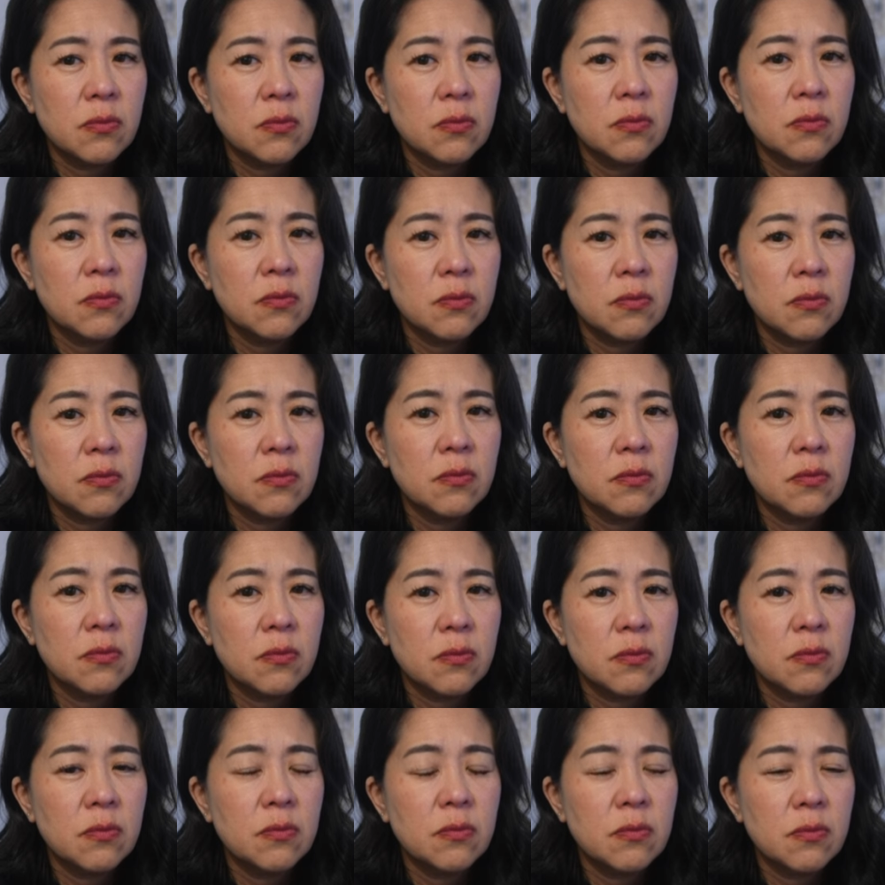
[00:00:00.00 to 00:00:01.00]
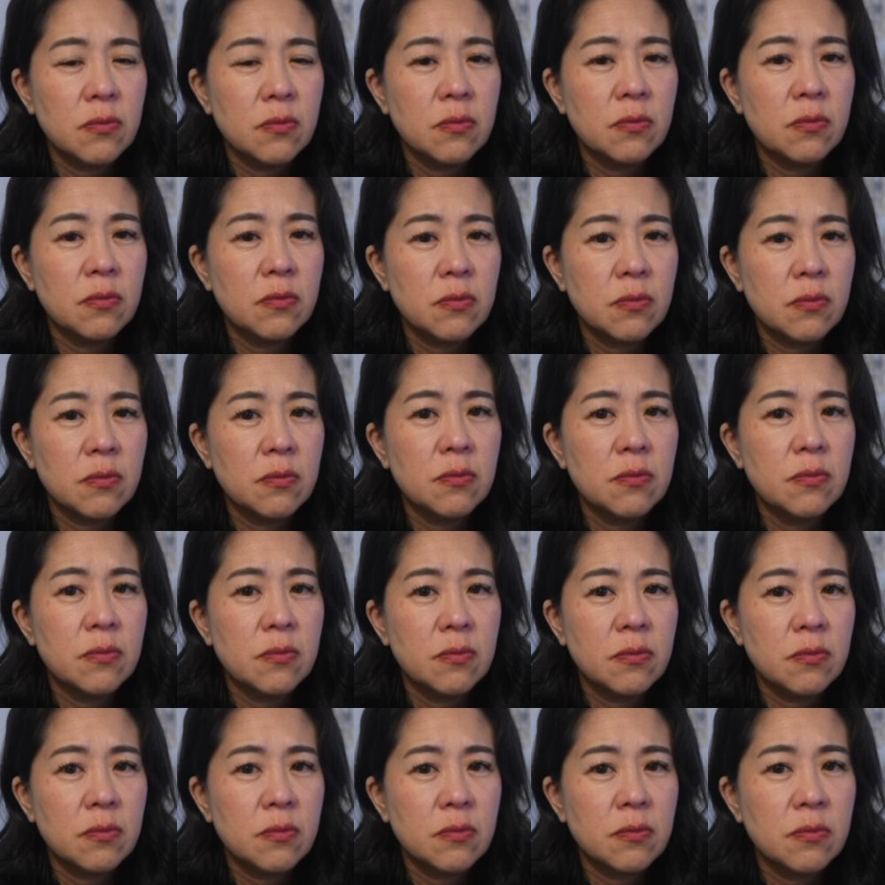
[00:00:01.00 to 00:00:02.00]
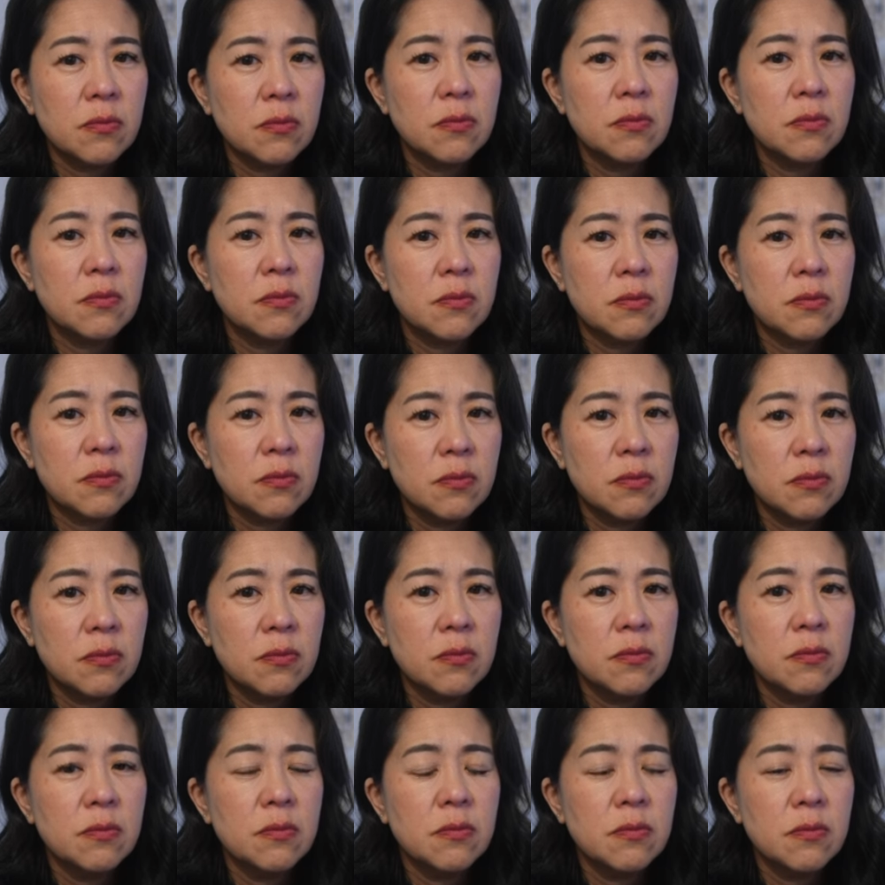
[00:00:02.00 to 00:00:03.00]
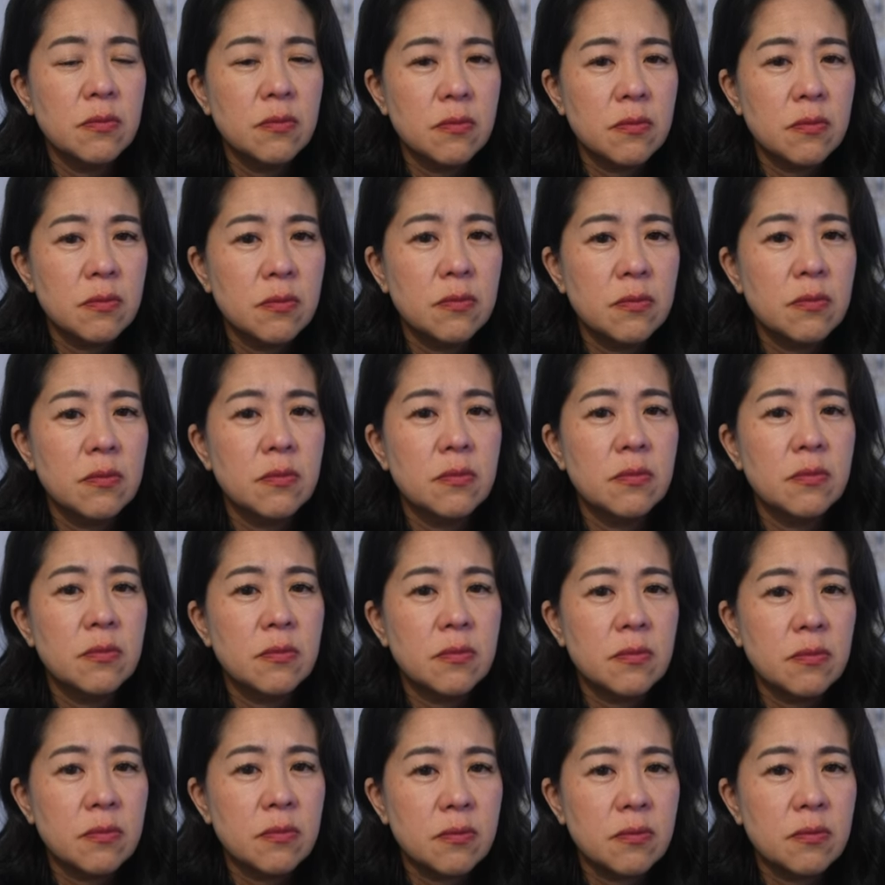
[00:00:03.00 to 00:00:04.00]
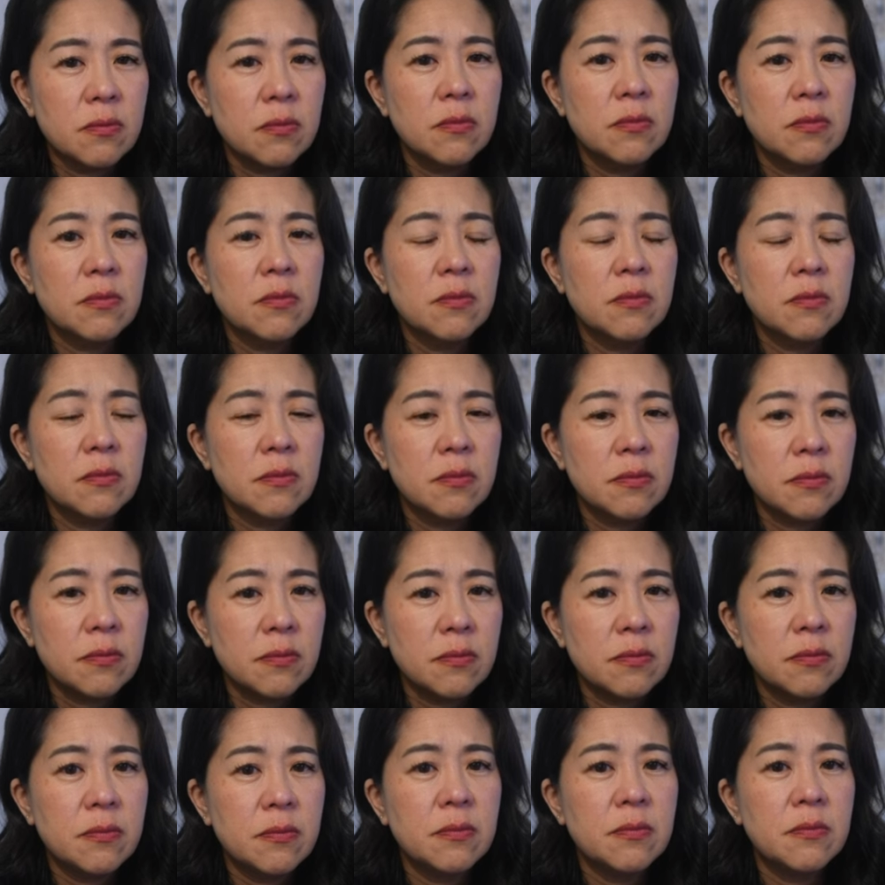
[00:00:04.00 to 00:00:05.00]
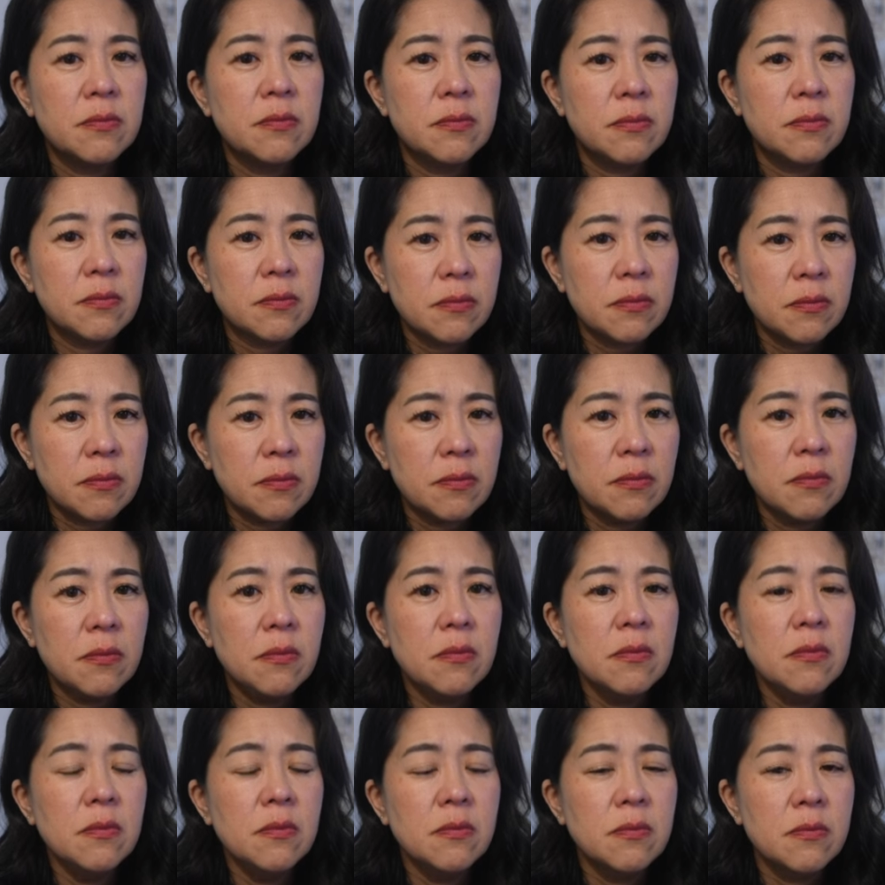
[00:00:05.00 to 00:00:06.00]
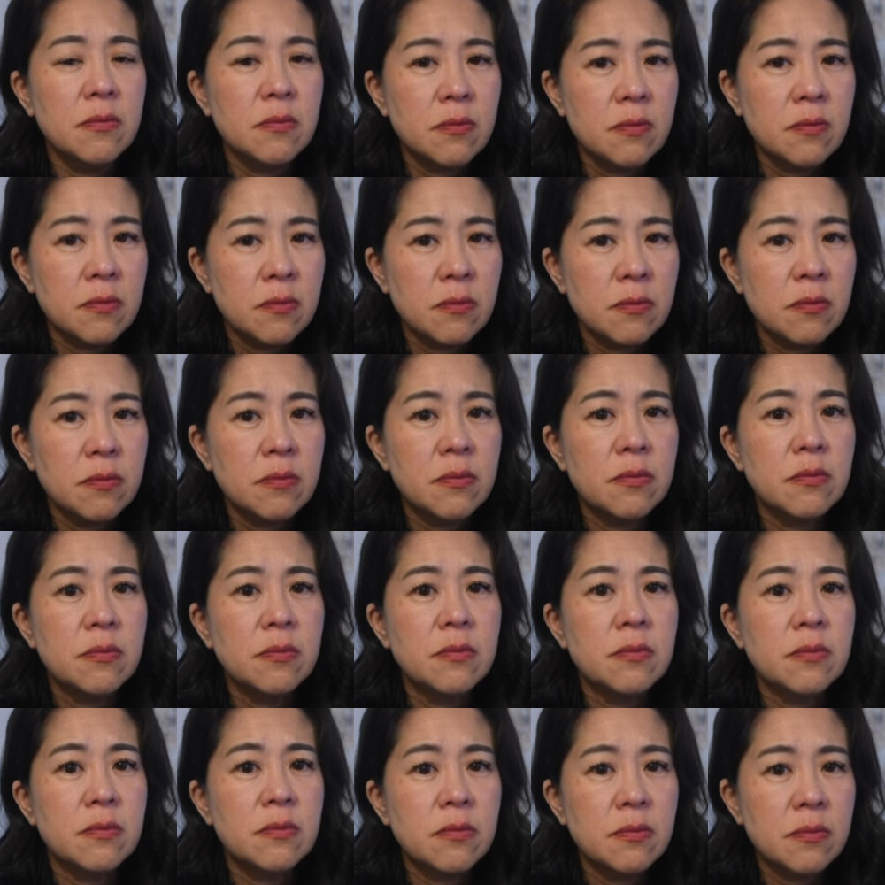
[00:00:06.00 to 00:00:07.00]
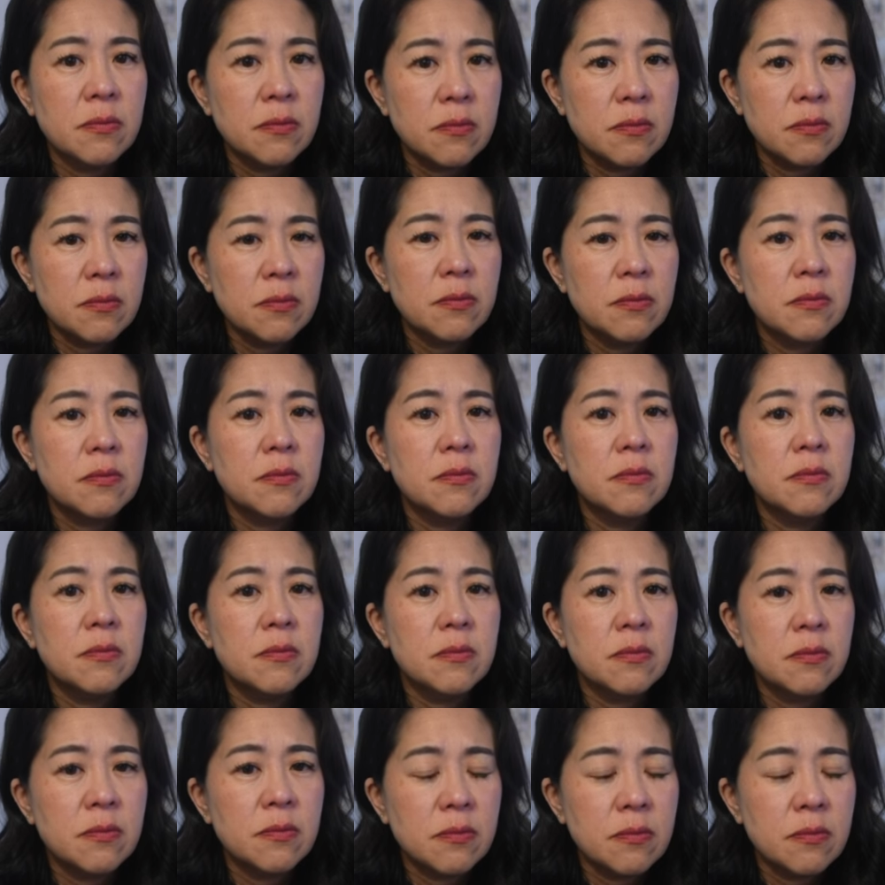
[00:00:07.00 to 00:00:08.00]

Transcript: No words are spoken by the person on screen.